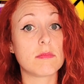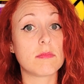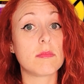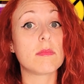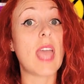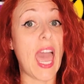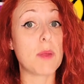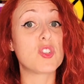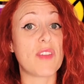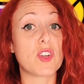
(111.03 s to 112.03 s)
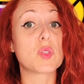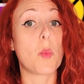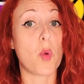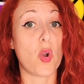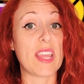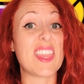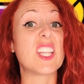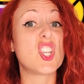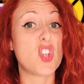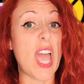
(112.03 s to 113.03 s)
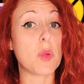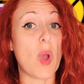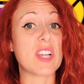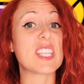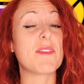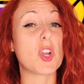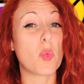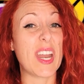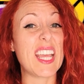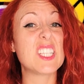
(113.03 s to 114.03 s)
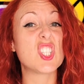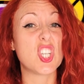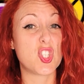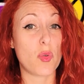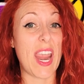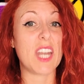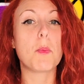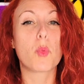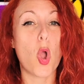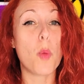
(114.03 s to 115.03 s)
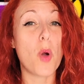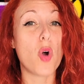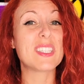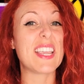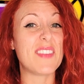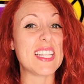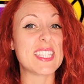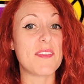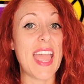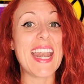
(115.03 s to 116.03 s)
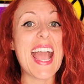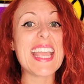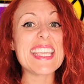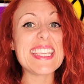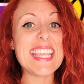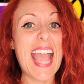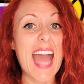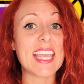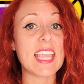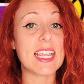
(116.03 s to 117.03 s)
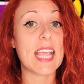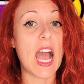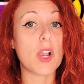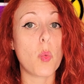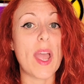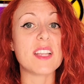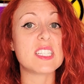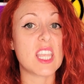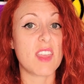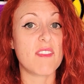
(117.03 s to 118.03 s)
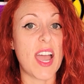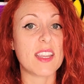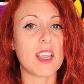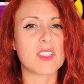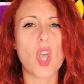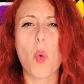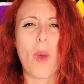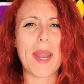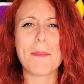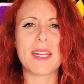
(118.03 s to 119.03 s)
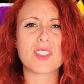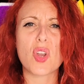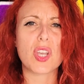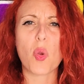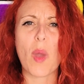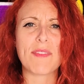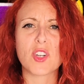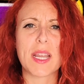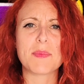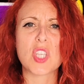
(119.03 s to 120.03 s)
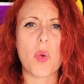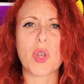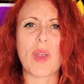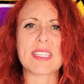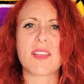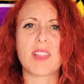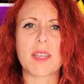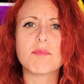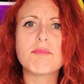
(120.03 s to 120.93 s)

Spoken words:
Our Adam Schefter is reporting that the Jaguars have agreed to trade Pro Bowl defensive end Yannick Ngakoue to the Vikings. Why did Minnesota go after him so aggressively?